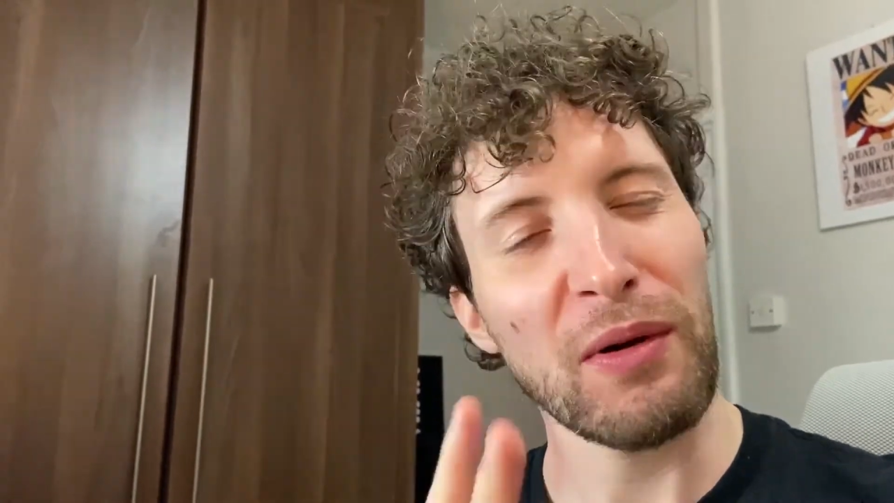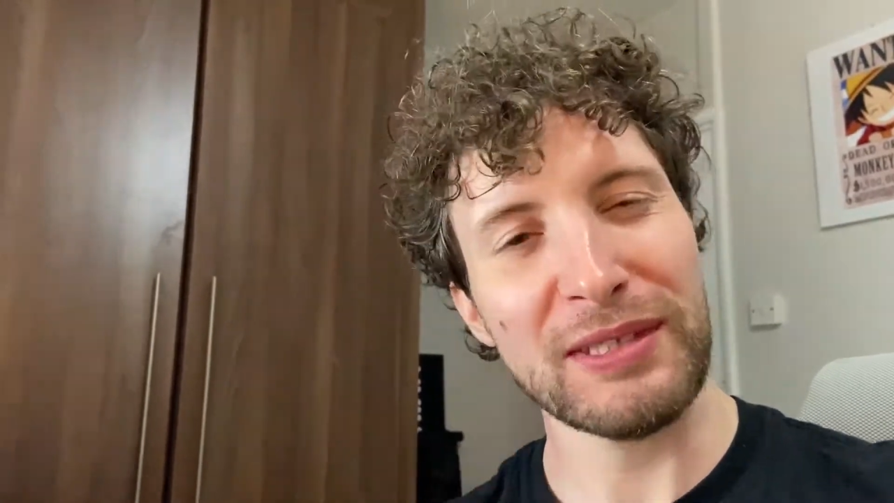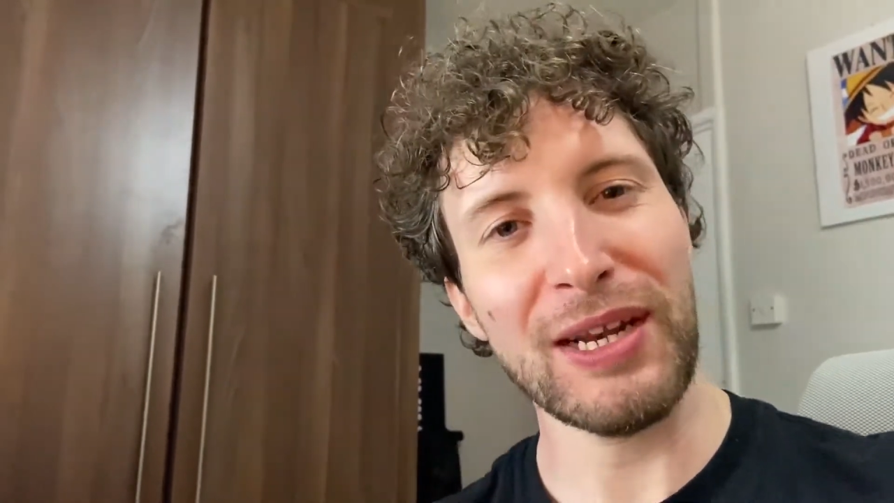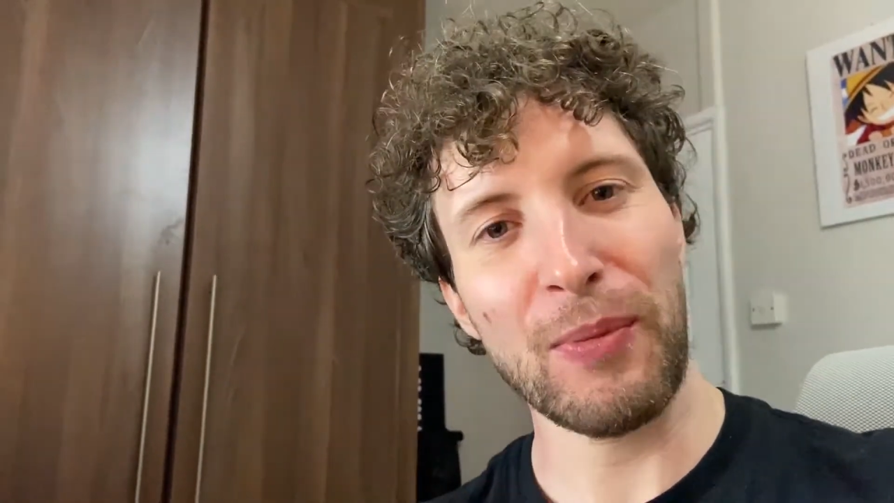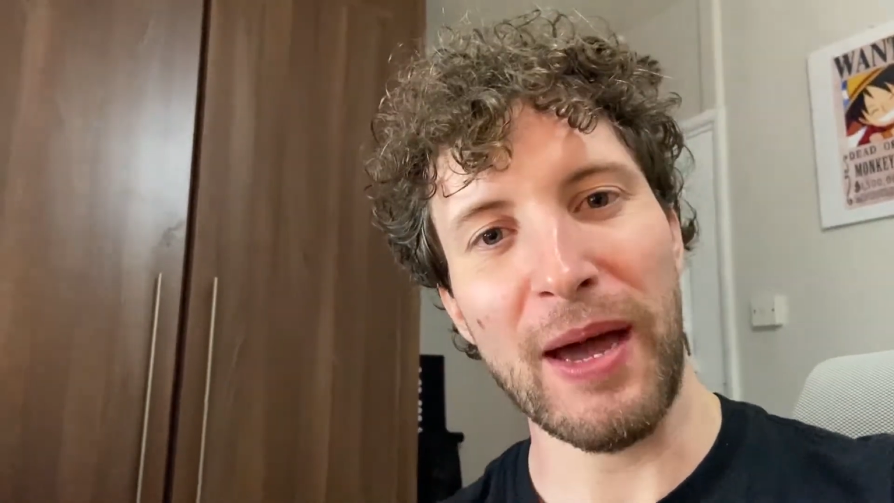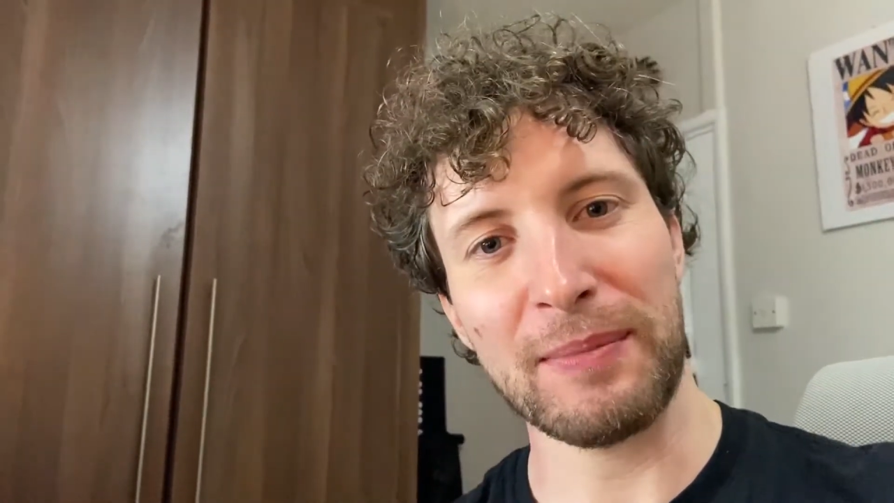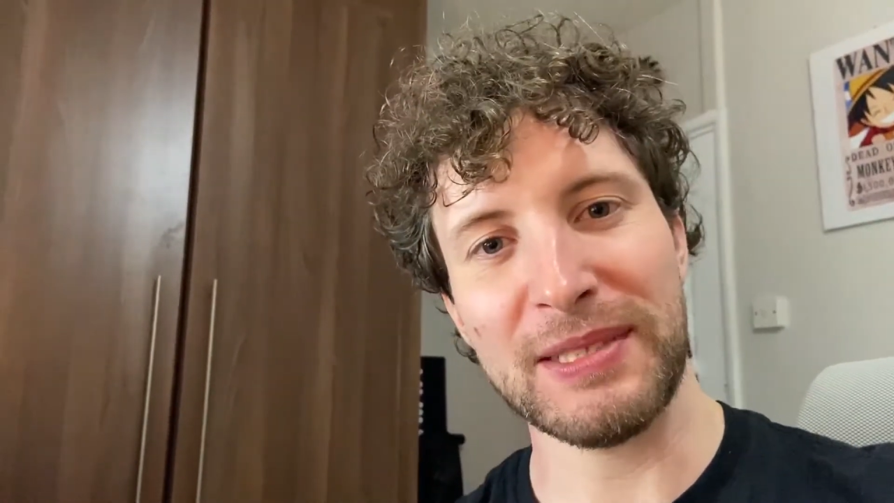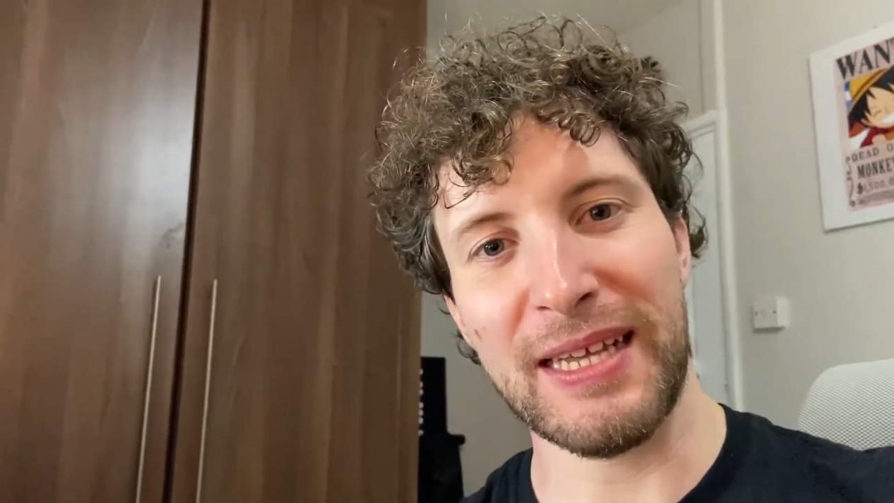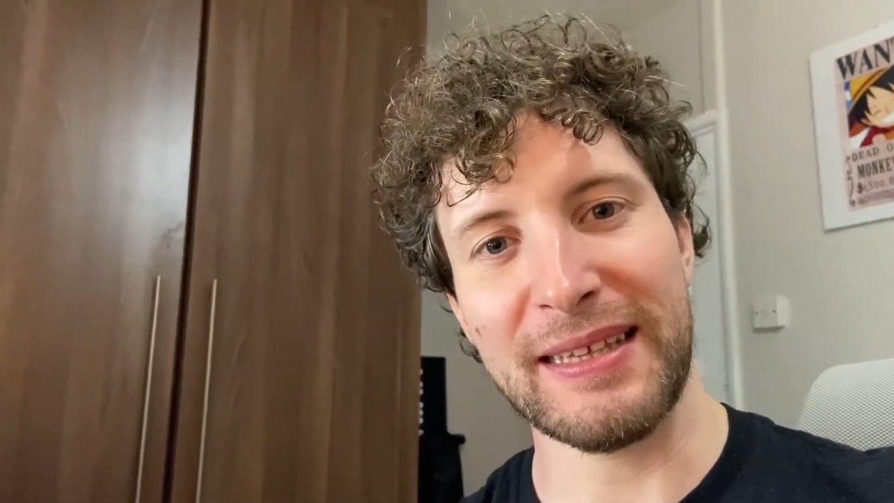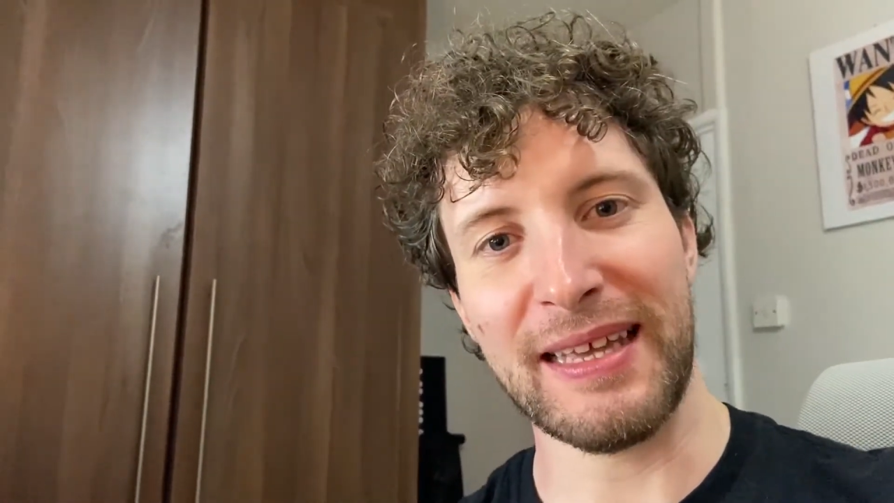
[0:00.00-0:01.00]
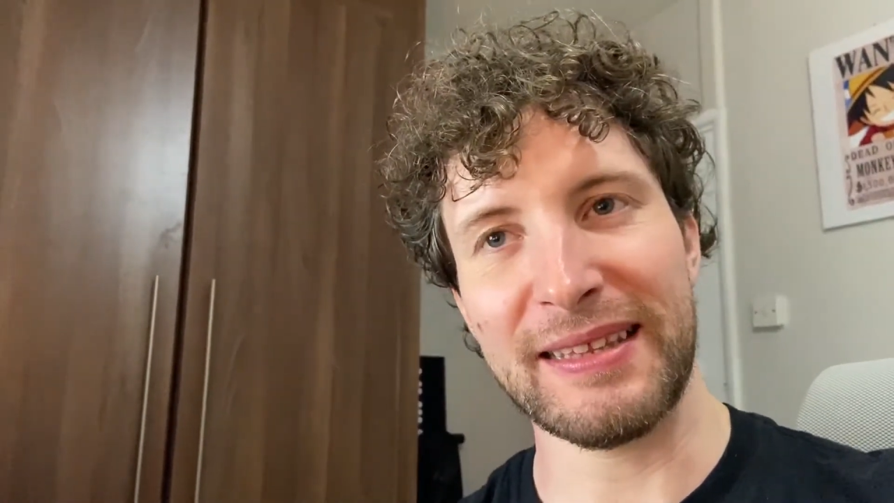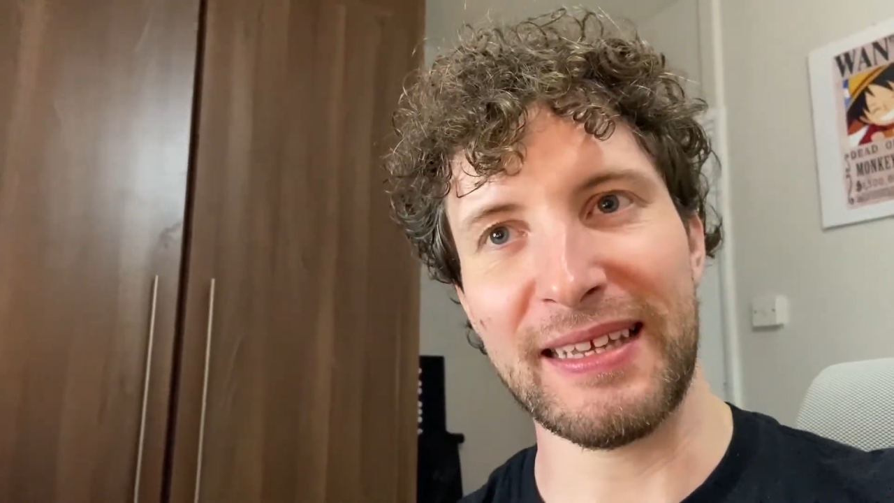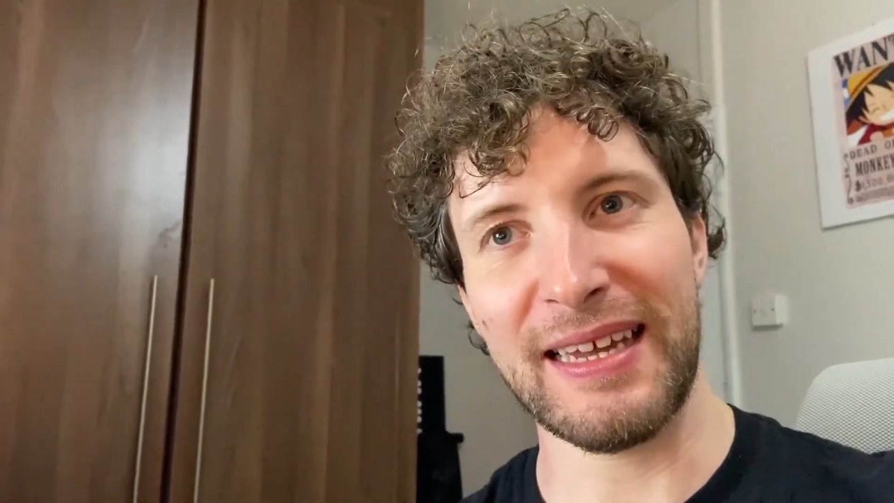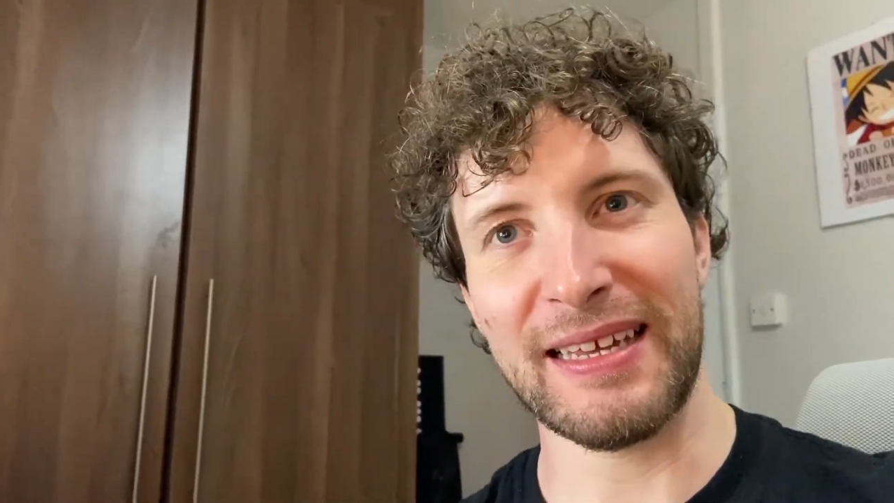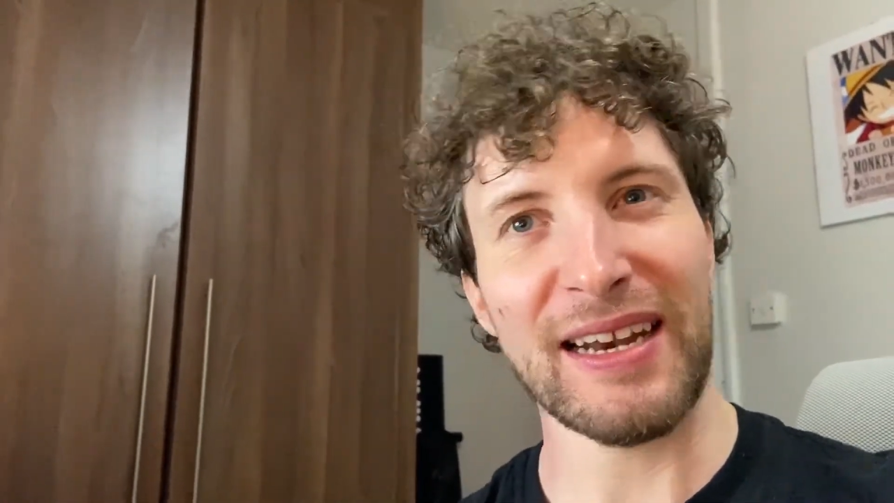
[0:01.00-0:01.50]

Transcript: I was a little bit upset that the